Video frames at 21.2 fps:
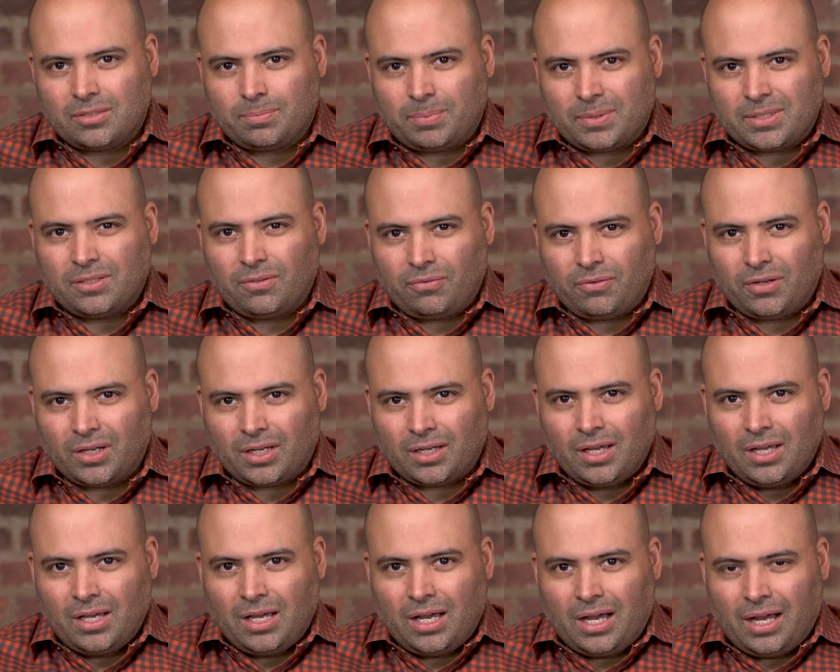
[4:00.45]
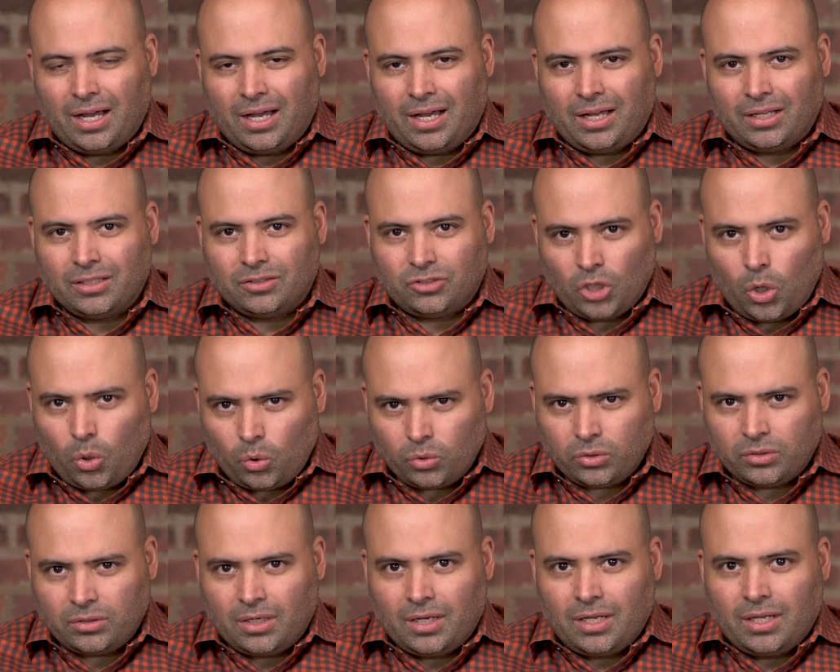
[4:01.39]
specific uh,
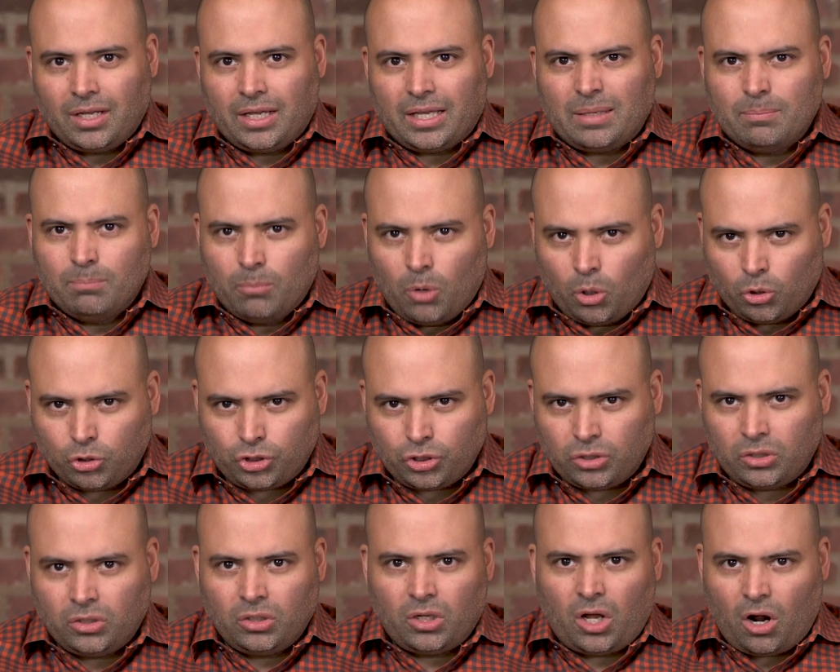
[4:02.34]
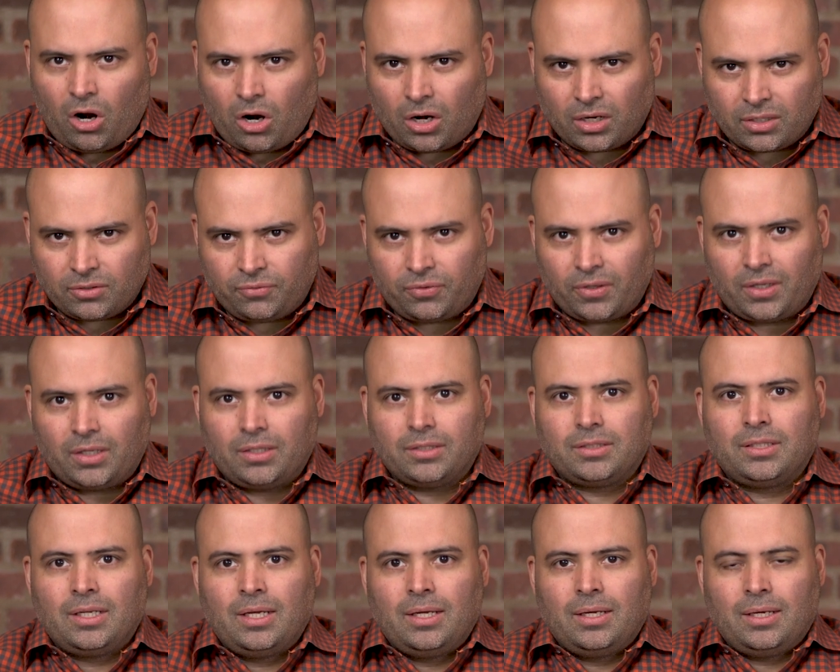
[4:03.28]
tone emotional
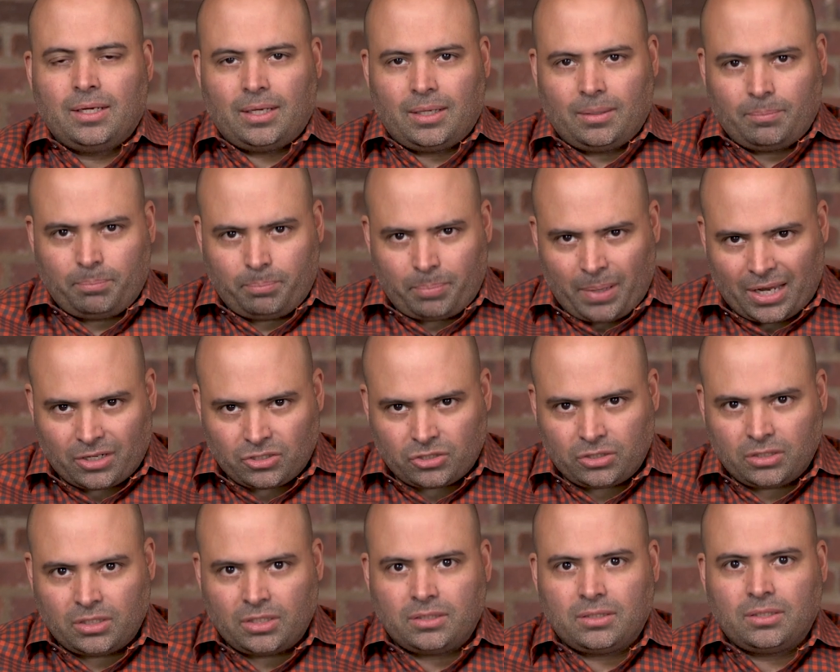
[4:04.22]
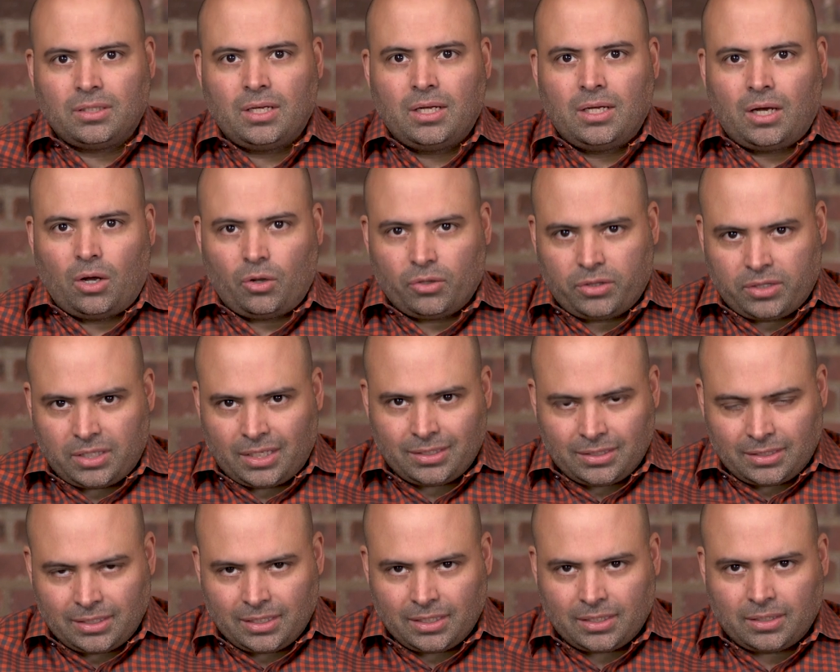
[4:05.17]
heartfelt uh, passionate
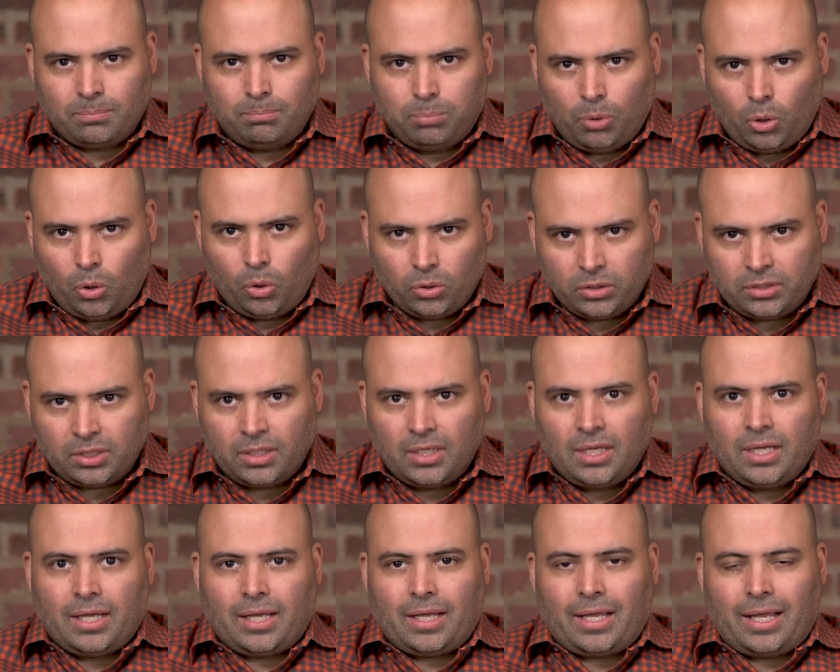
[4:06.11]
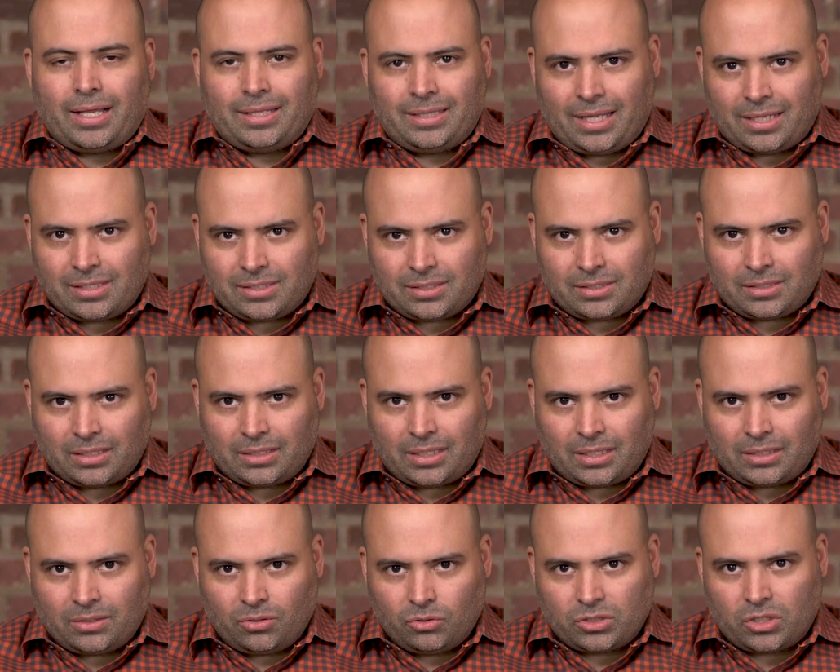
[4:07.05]
authentic bold uh, and that's
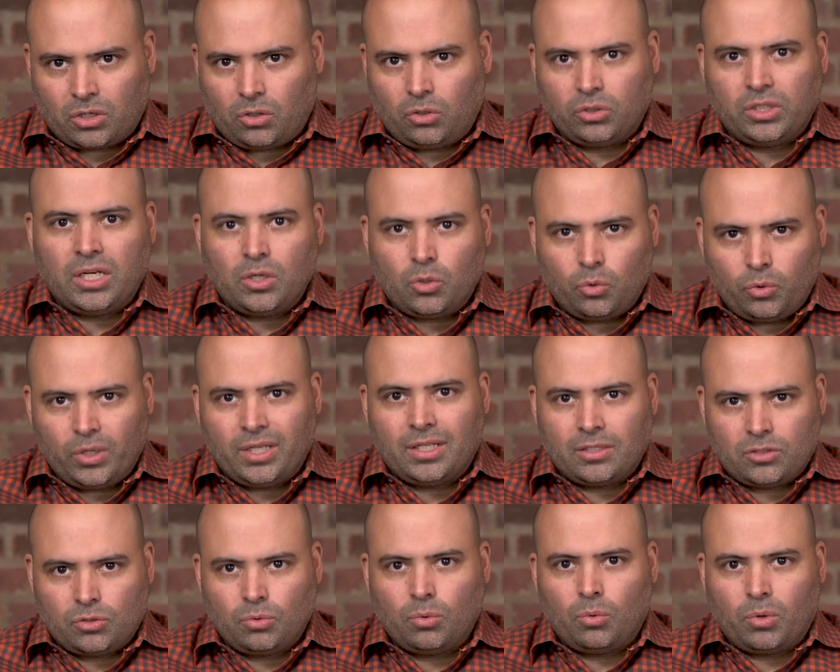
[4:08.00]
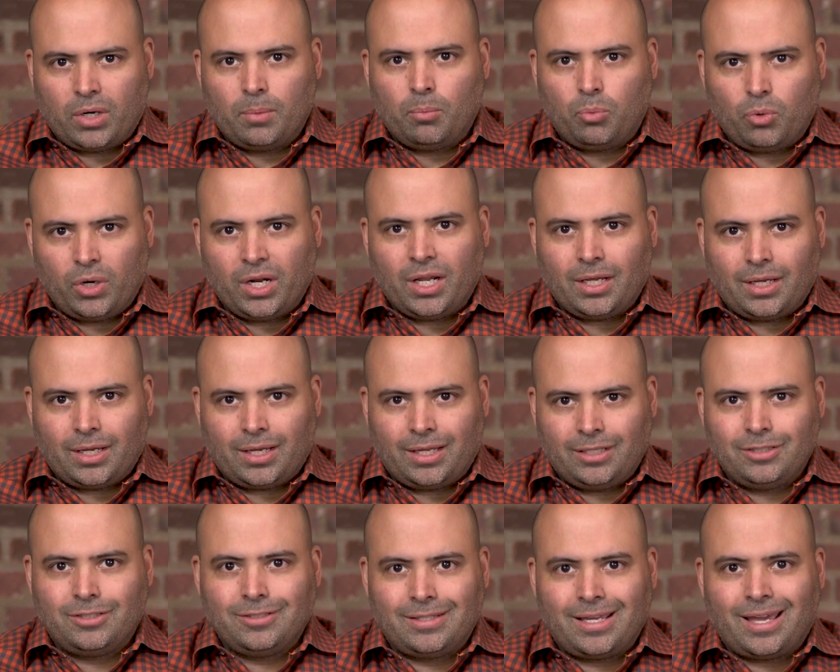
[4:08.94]
that, those are all the ingredients we want to bring
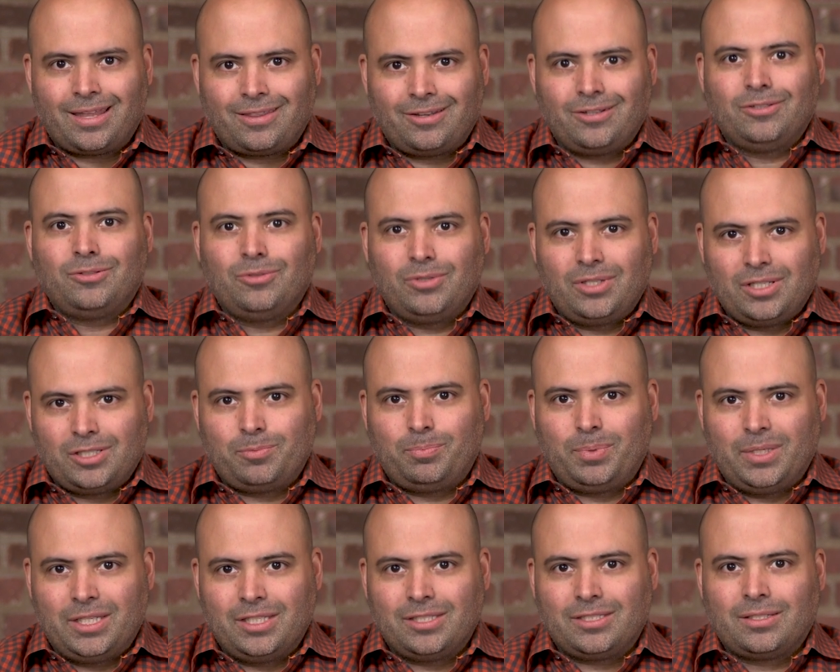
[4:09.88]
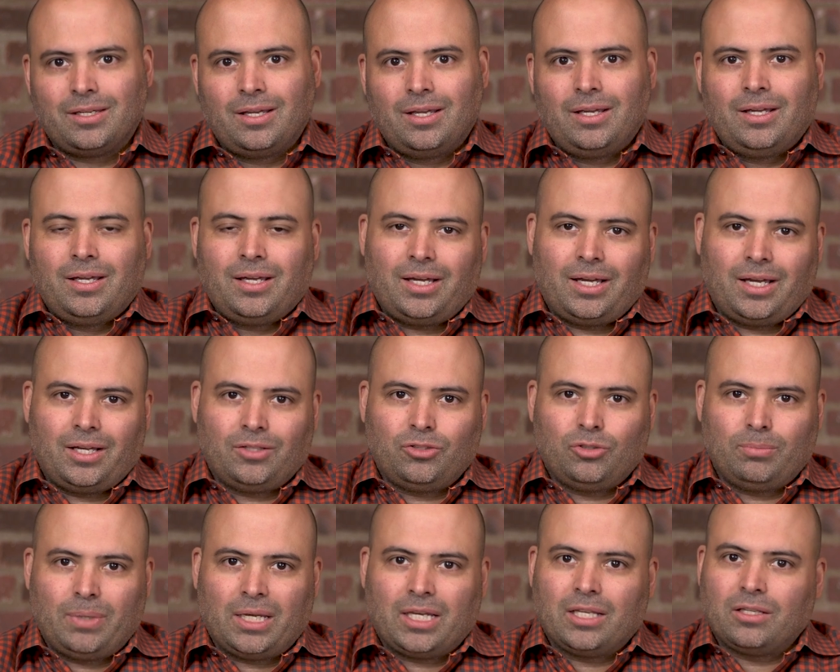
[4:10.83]
in together into this piece uh,
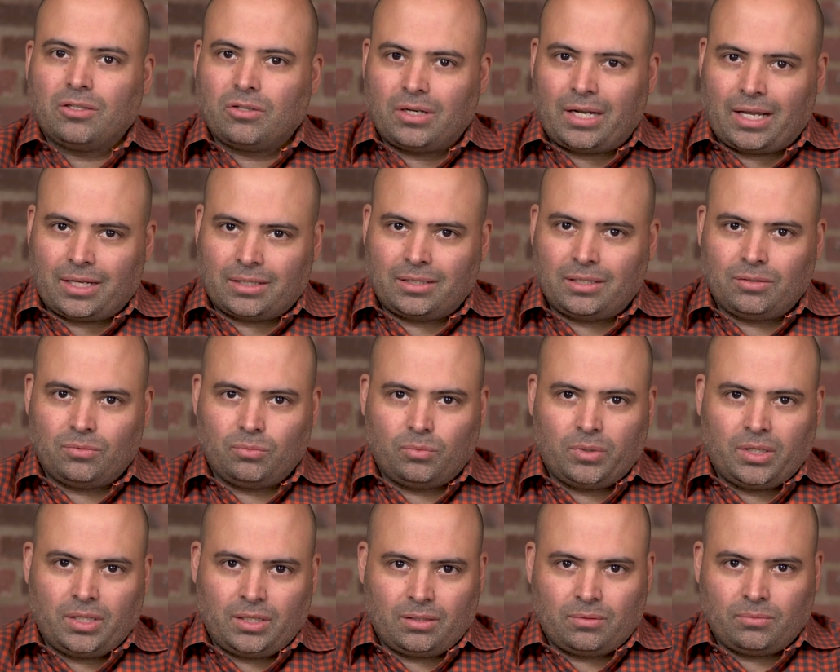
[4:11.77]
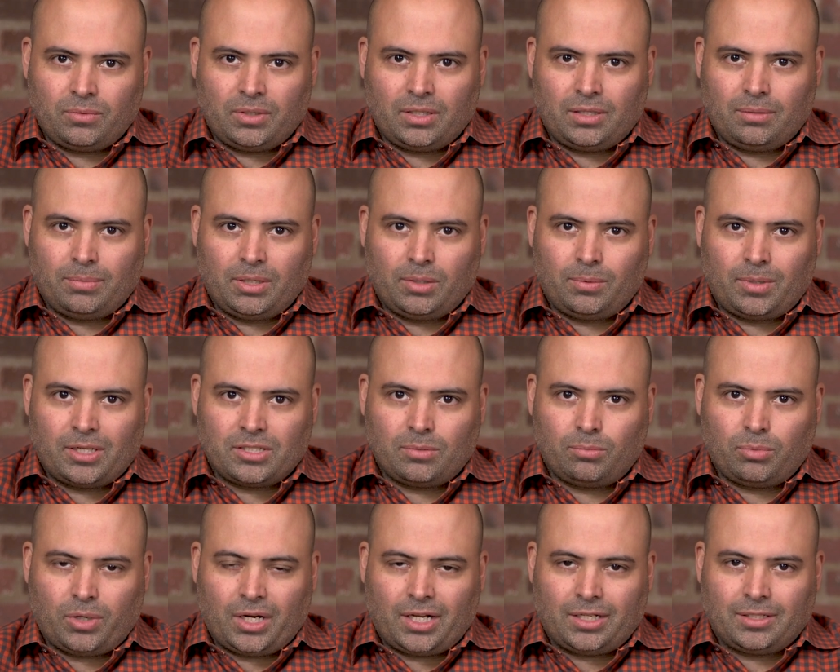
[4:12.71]
to make it connected with with the
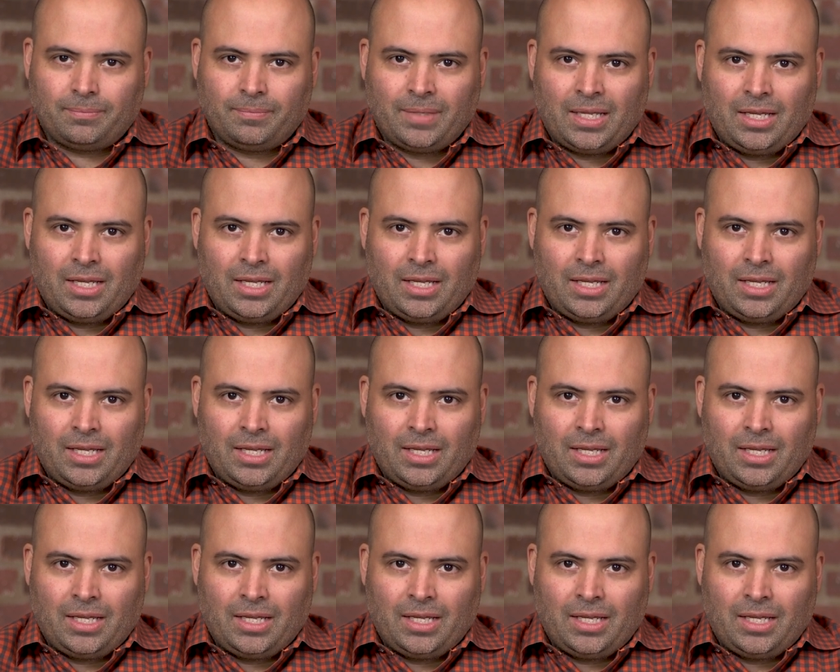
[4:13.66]
budweiser brand